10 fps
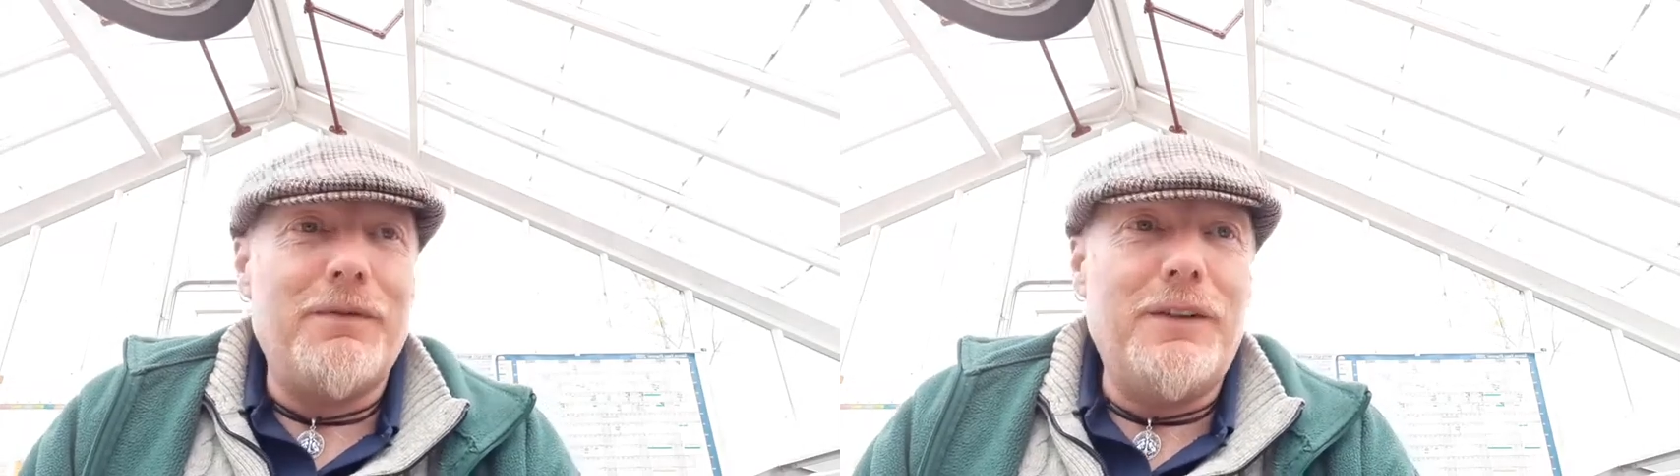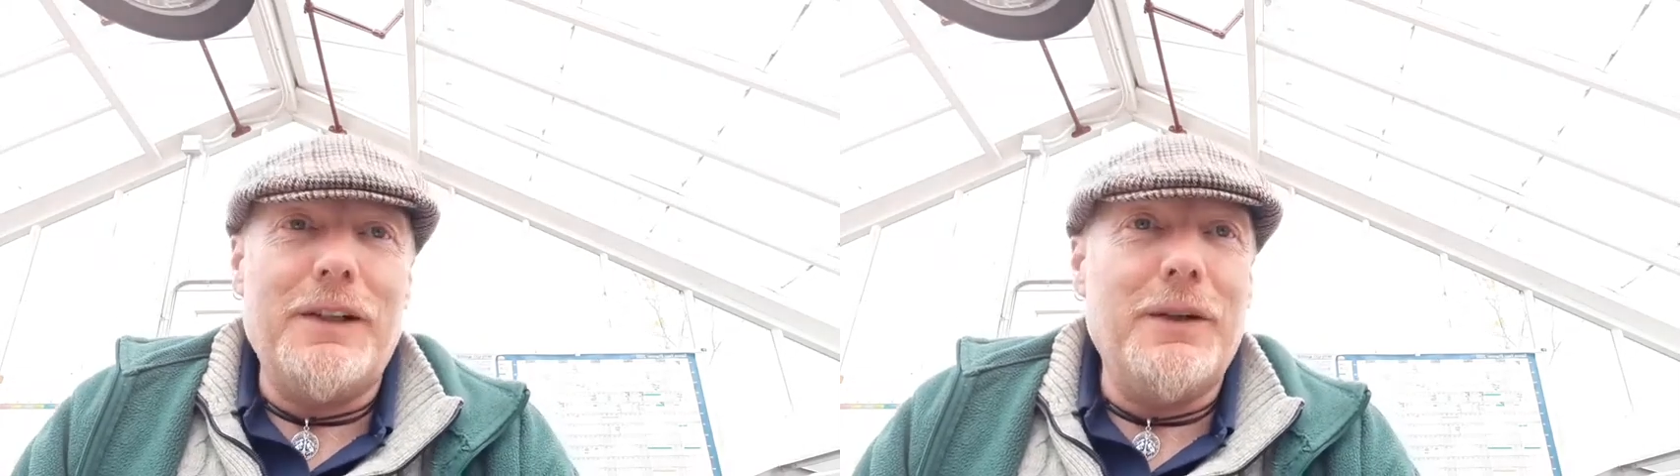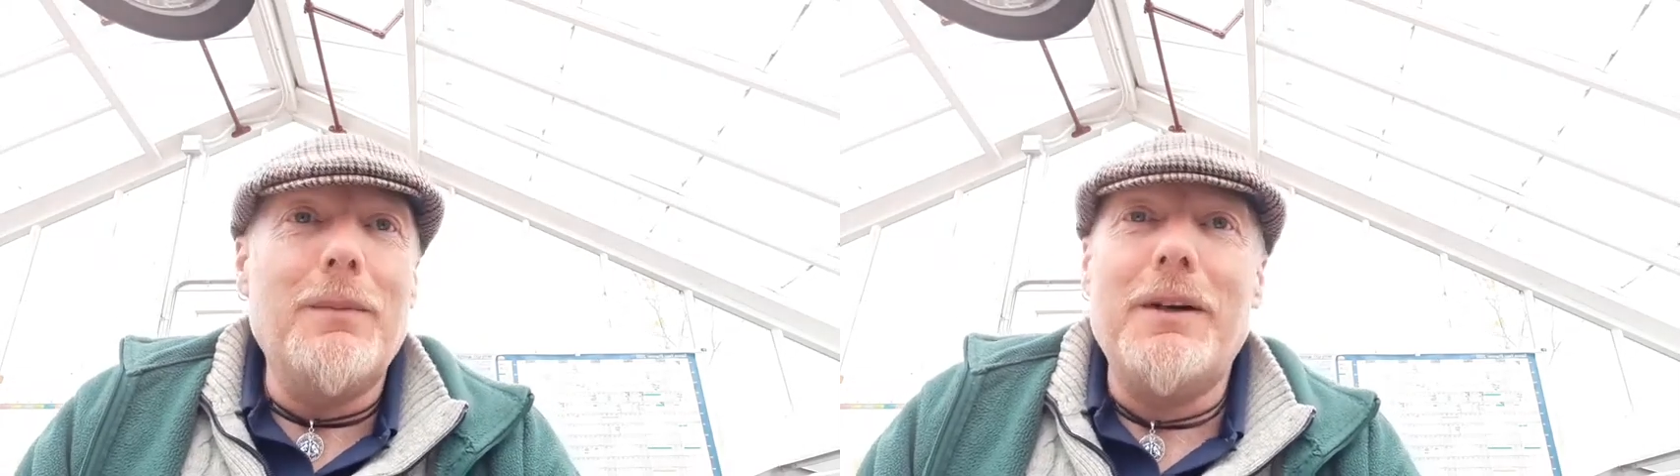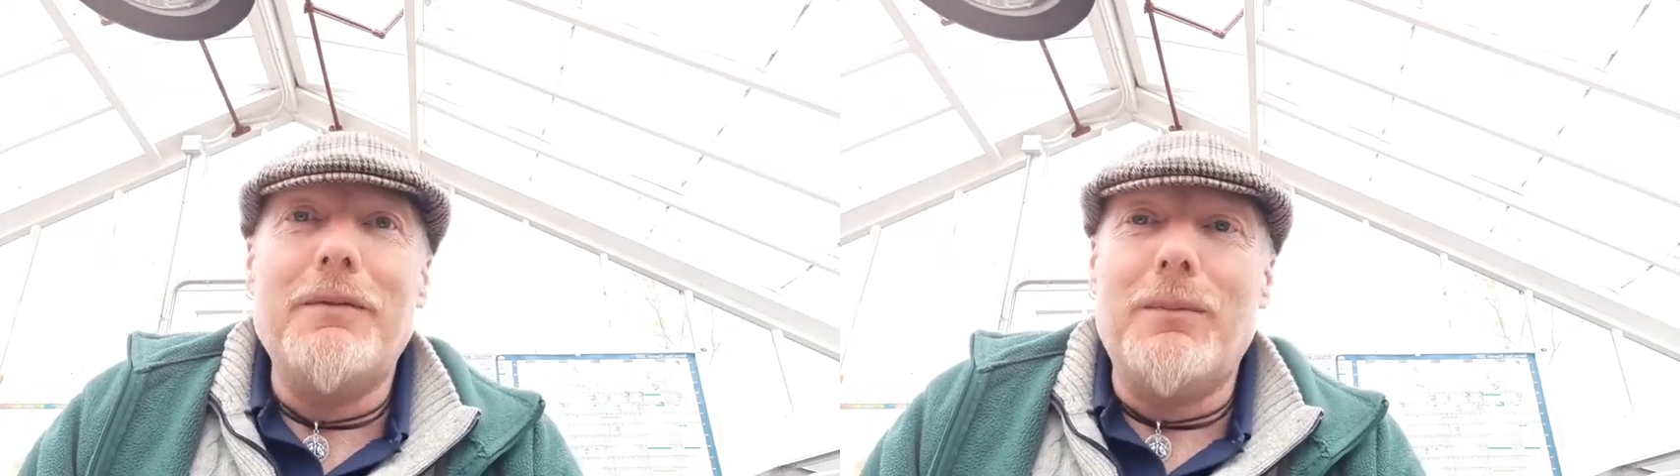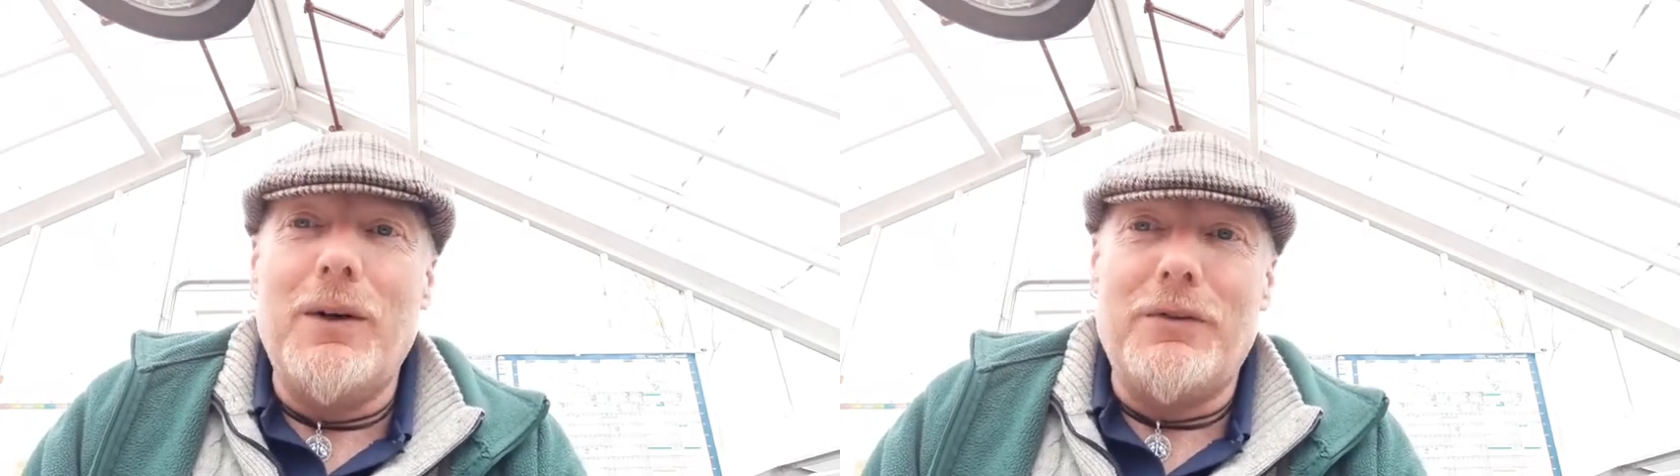fill a little bit
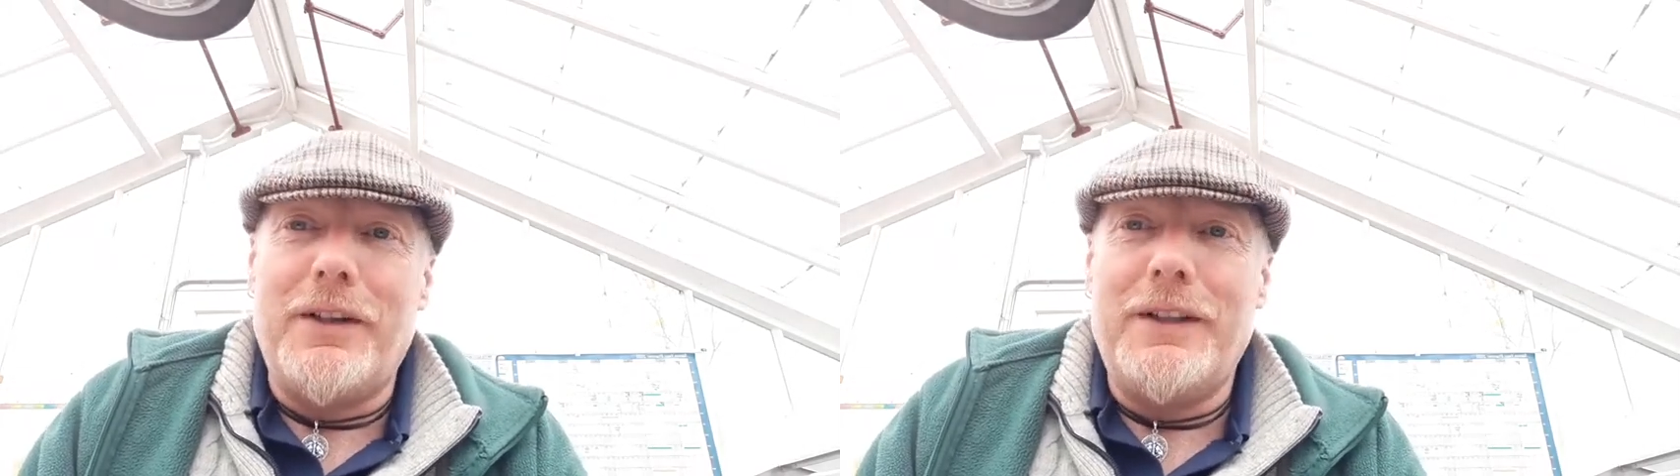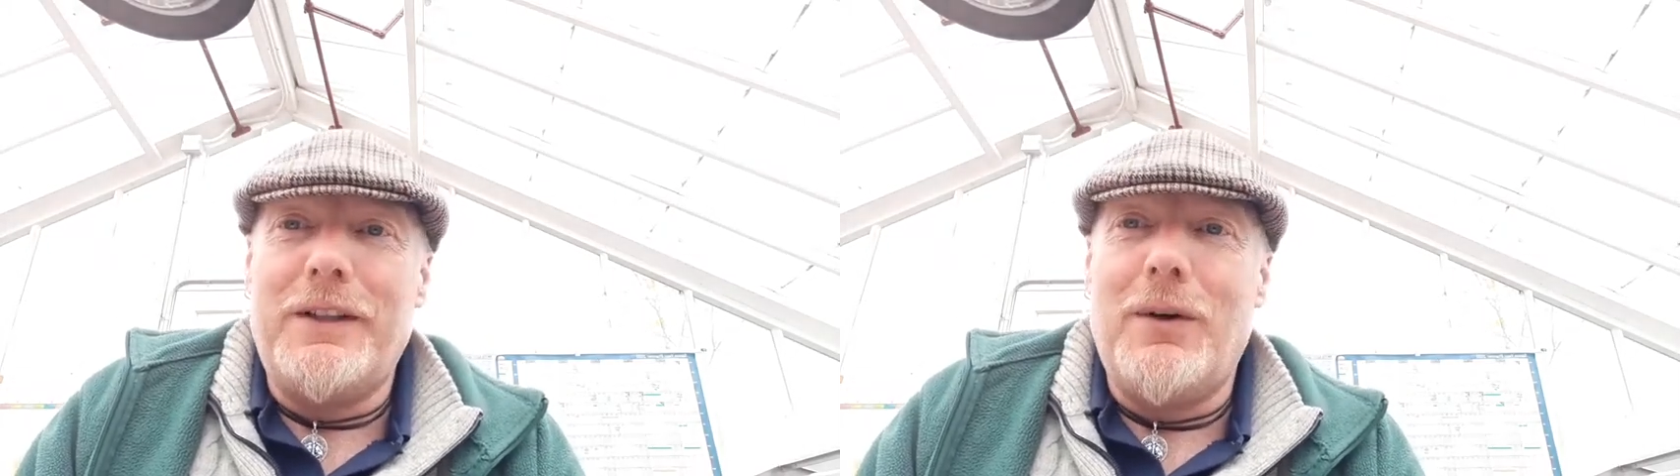of well-drained